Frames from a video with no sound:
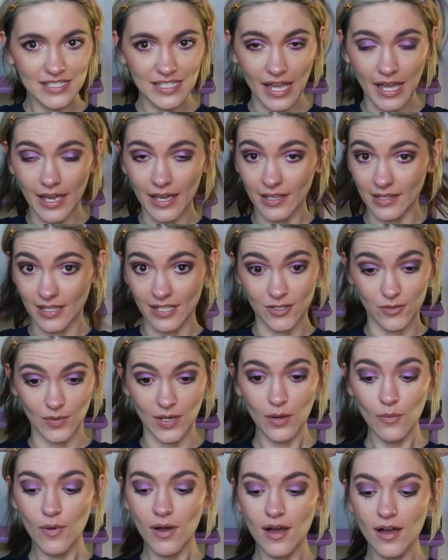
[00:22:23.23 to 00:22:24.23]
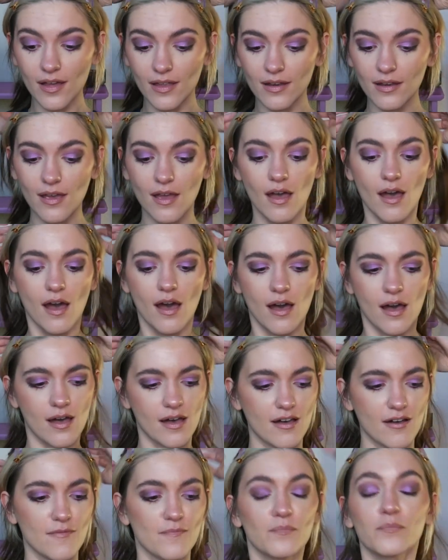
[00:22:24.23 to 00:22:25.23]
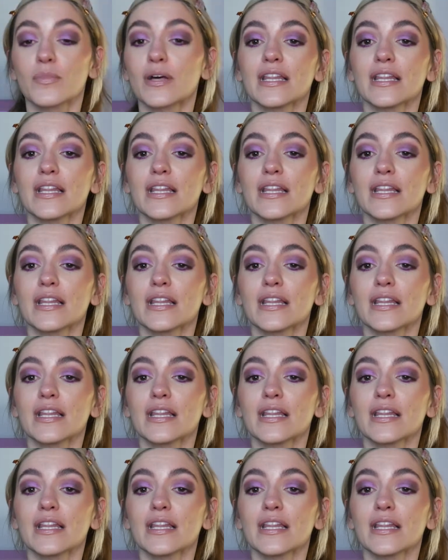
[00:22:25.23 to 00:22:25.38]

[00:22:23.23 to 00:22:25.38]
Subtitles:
That's what I want. But